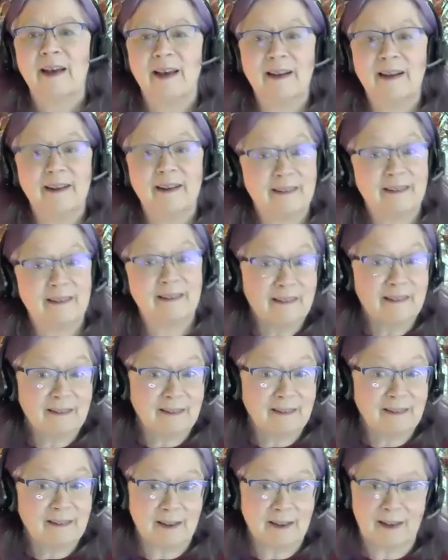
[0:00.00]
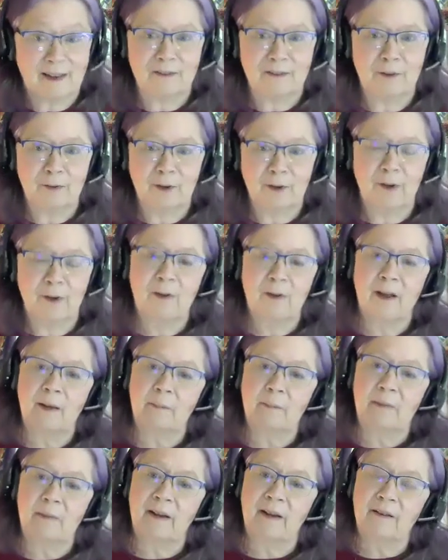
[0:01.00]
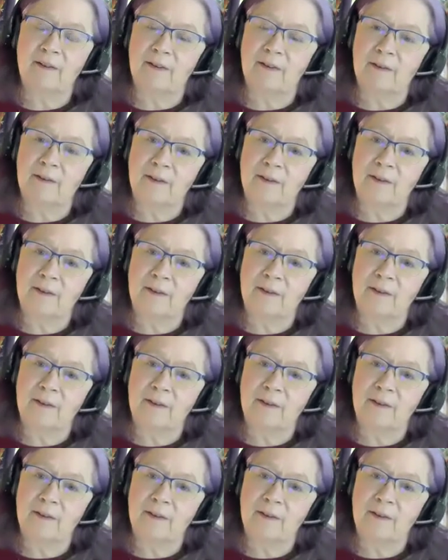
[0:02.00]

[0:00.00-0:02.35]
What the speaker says: And it does, as you know, come down to,